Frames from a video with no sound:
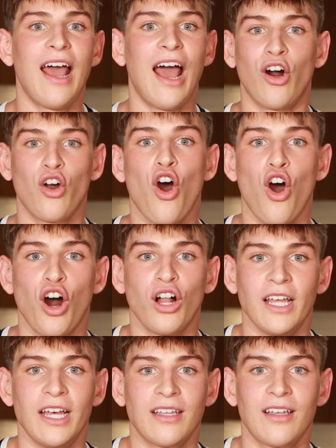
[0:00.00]

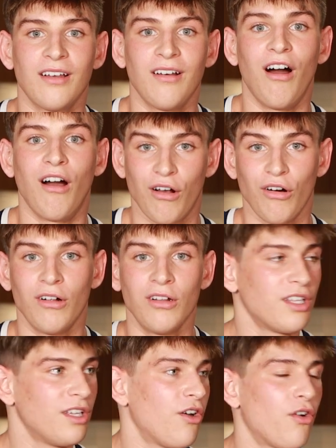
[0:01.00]
alcoholic uncle,
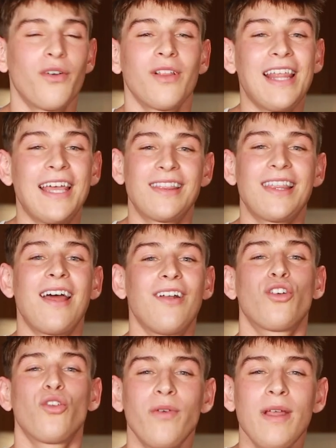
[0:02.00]
you know, like
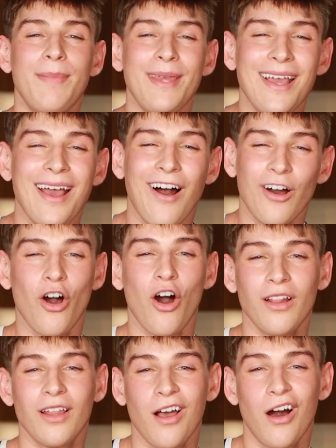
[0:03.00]
that creepy
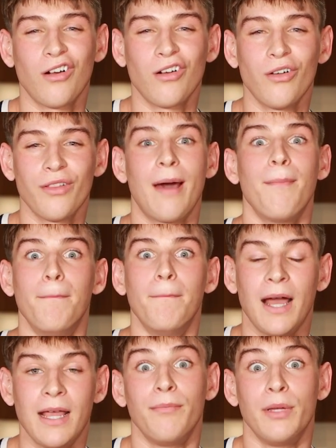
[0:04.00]
alcoholic uncle that
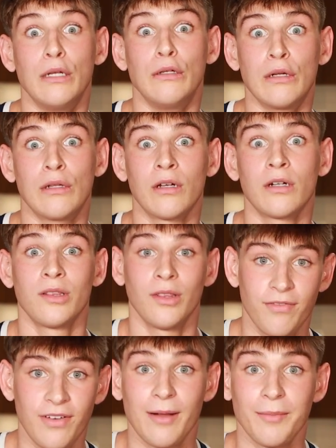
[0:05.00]
might be a diddler in the
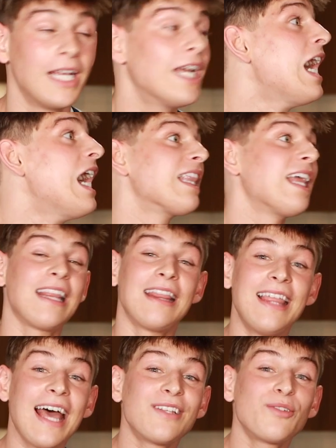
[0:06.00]
family.
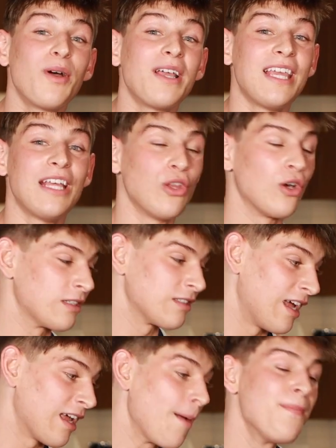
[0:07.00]
Like that's what he looked
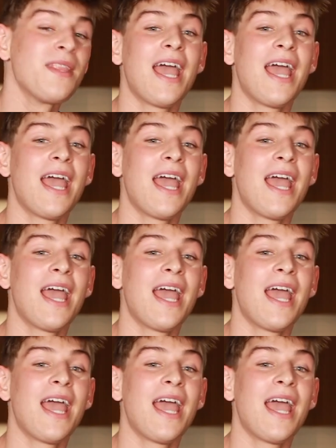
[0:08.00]
like.